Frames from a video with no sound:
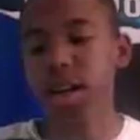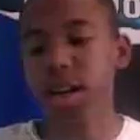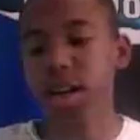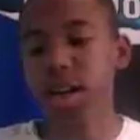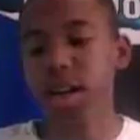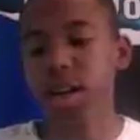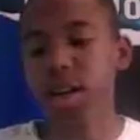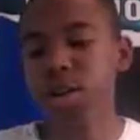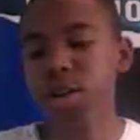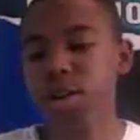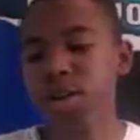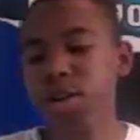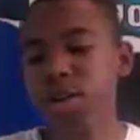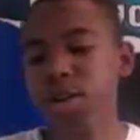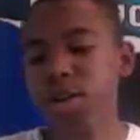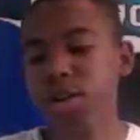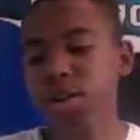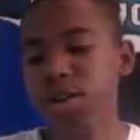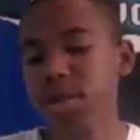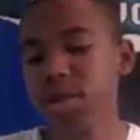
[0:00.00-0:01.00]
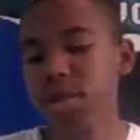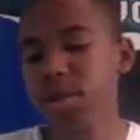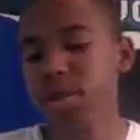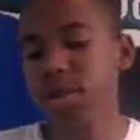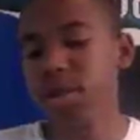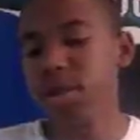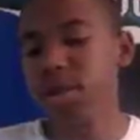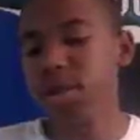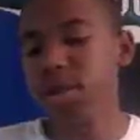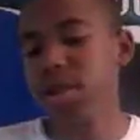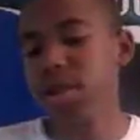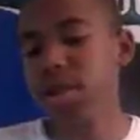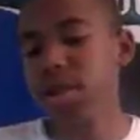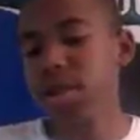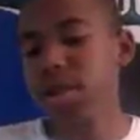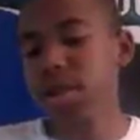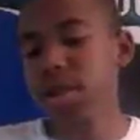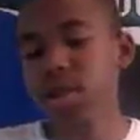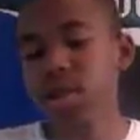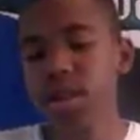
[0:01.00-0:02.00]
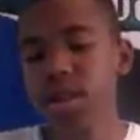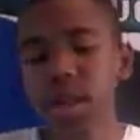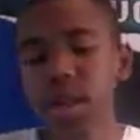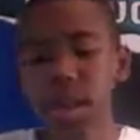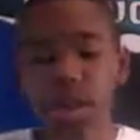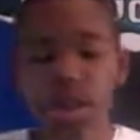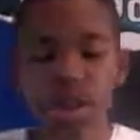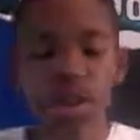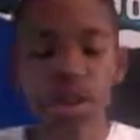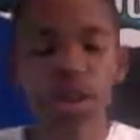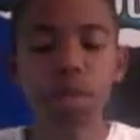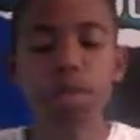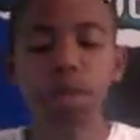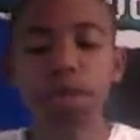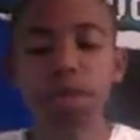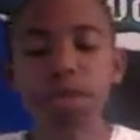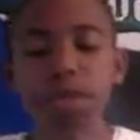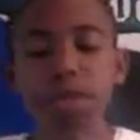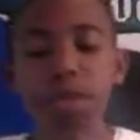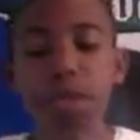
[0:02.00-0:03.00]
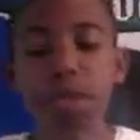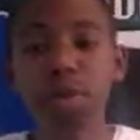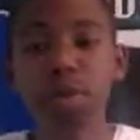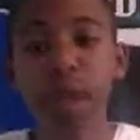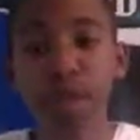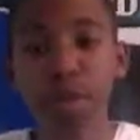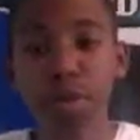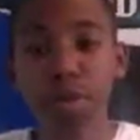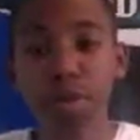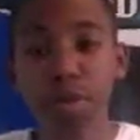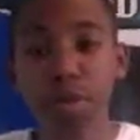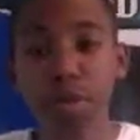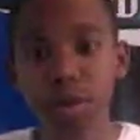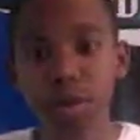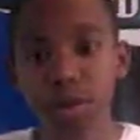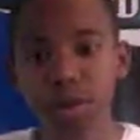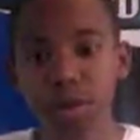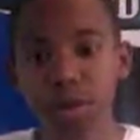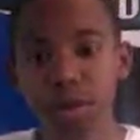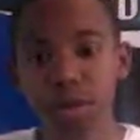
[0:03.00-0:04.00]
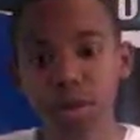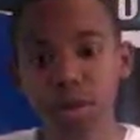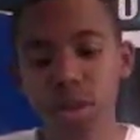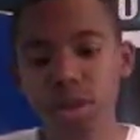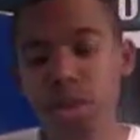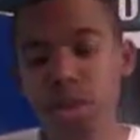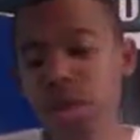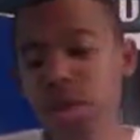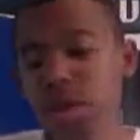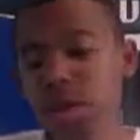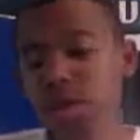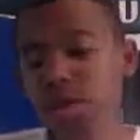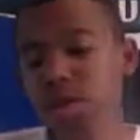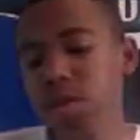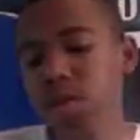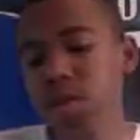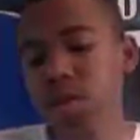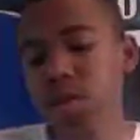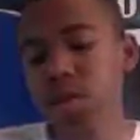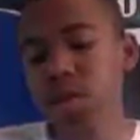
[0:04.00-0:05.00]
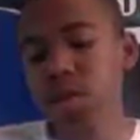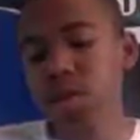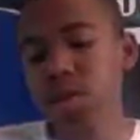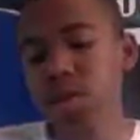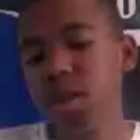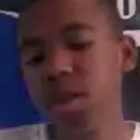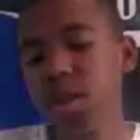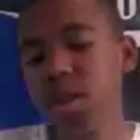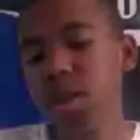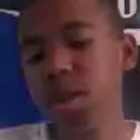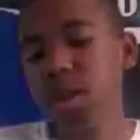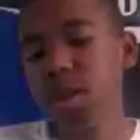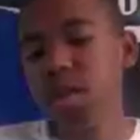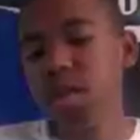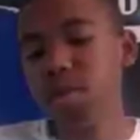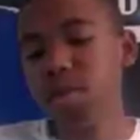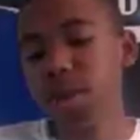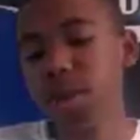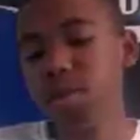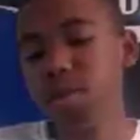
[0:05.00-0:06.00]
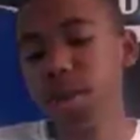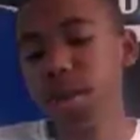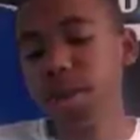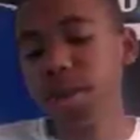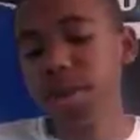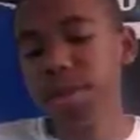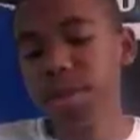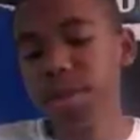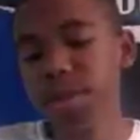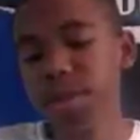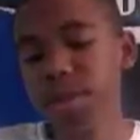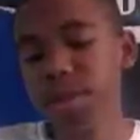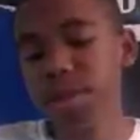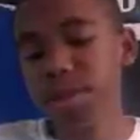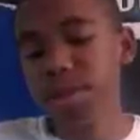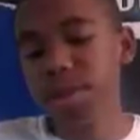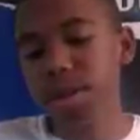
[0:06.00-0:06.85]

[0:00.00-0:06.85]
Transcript: I'll show you a picture of chromatophores so you know where I'm coming from.